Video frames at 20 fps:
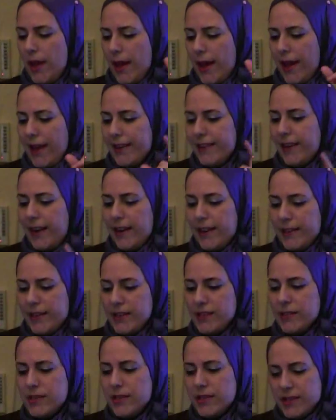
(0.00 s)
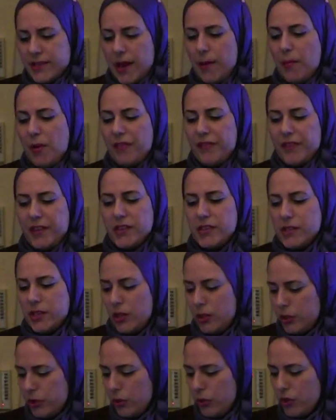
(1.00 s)
And I tested some of these
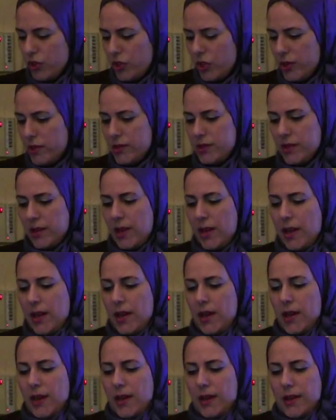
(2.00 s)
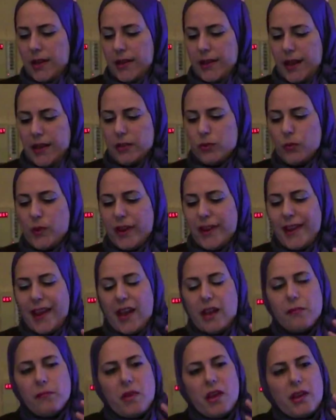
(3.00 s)
solutions that we
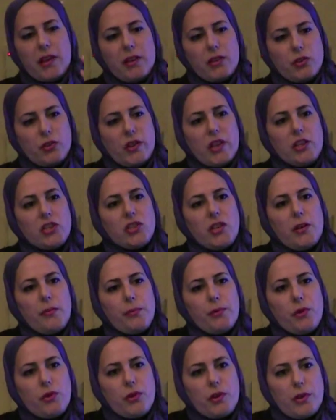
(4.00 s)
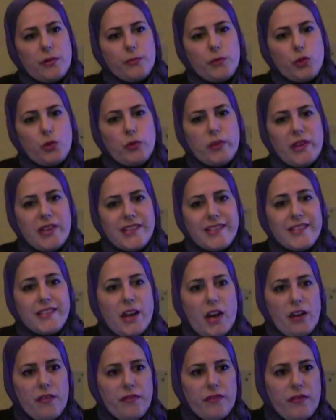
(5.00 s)
can make educational program to the
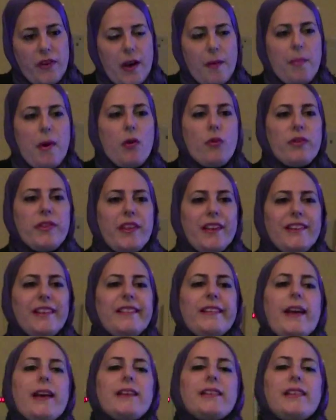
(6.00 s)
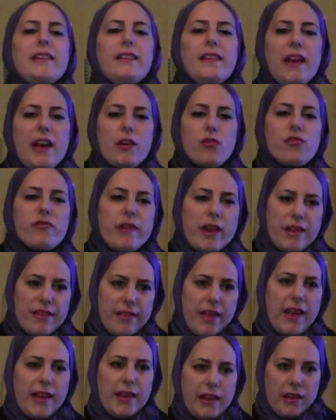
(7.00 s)
staff about the detected error in
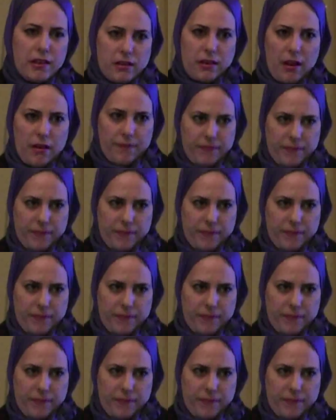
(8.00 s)
the area.